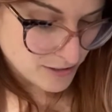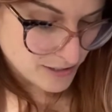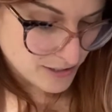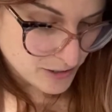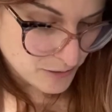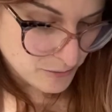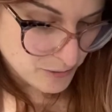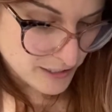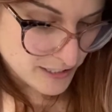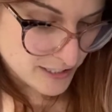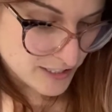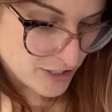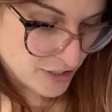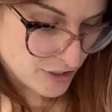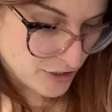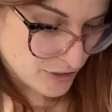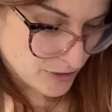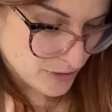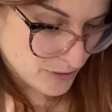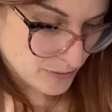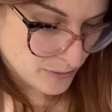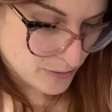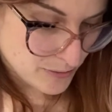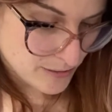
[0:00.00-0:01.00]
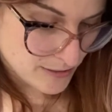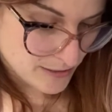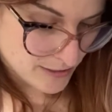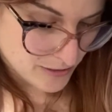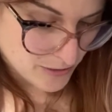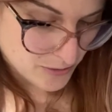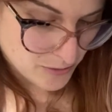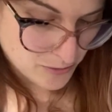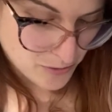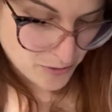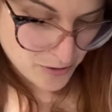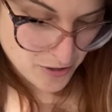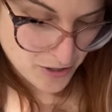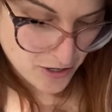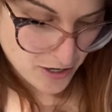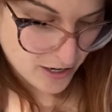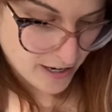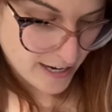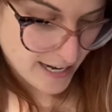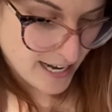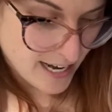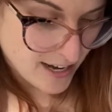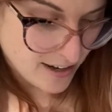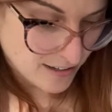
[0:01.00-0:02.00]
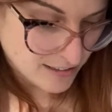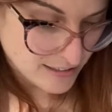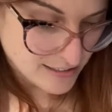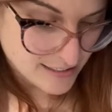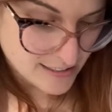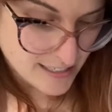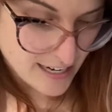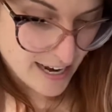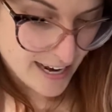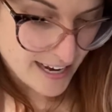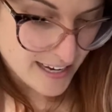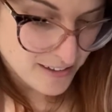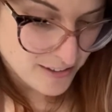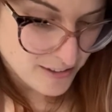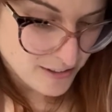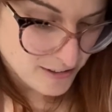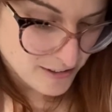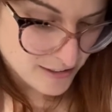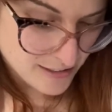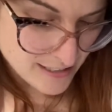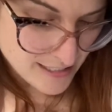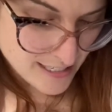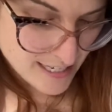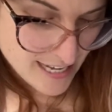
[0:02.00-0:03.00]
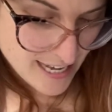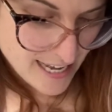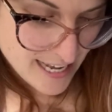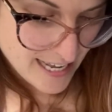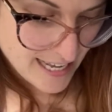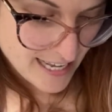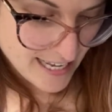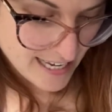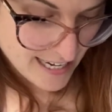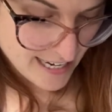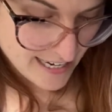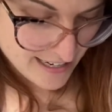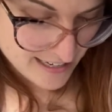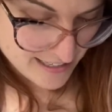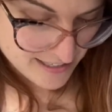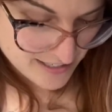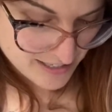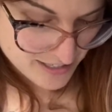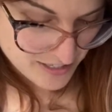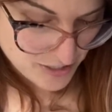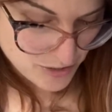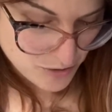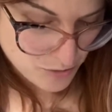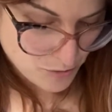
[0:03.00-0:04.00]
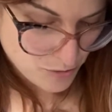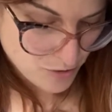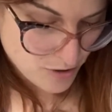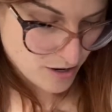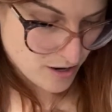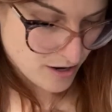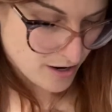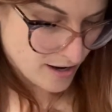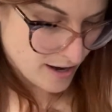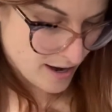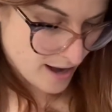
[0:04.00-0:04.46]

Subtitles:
want to choose your hairstyle and your